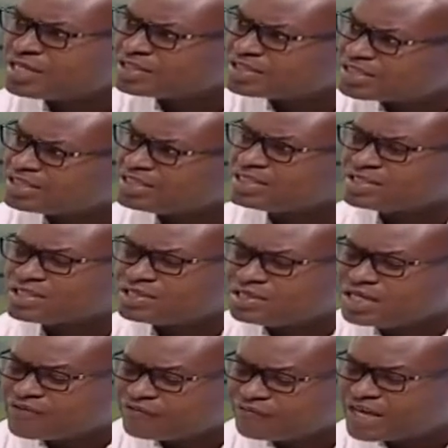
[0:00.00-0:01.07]
a citizen
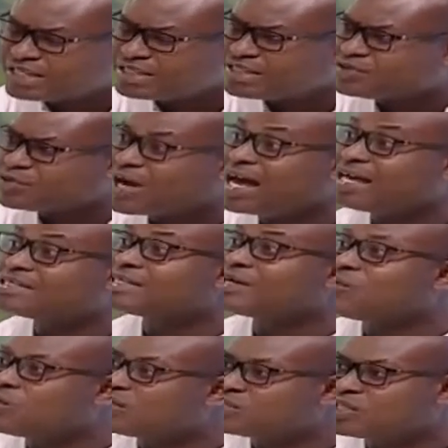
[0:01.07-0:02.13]
invited to answer
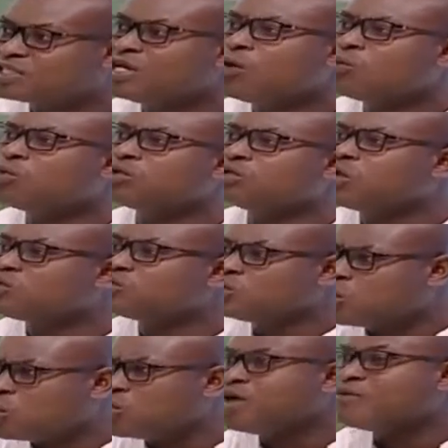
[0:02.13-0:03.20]
question will not
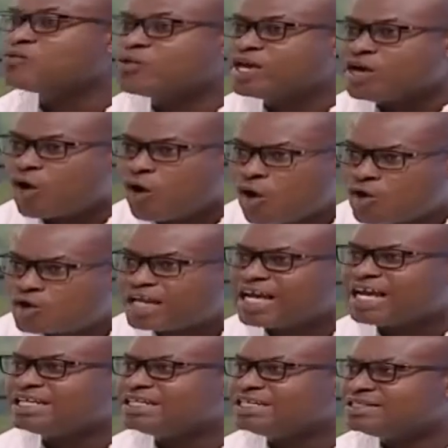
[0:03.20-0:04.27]
go. We all
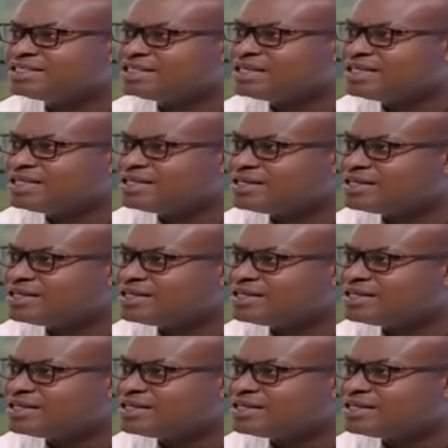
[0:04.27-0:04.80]
NDC